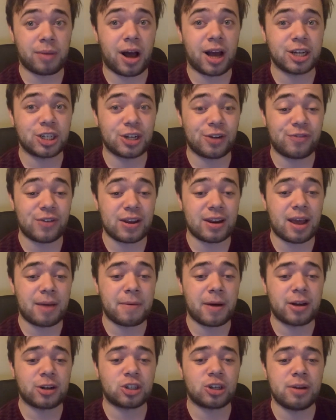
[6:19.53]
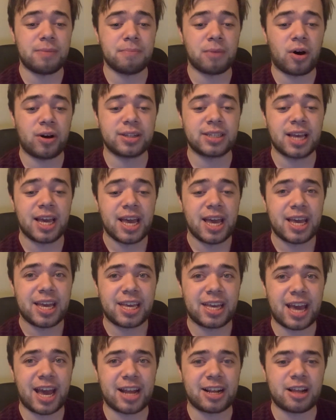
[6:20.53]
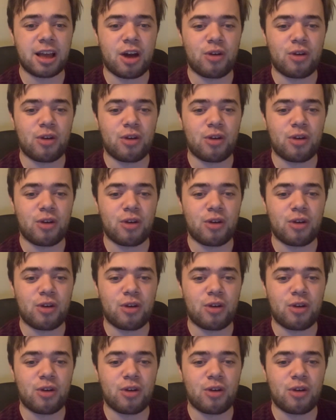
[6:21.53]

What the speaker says: I actually think they actually might get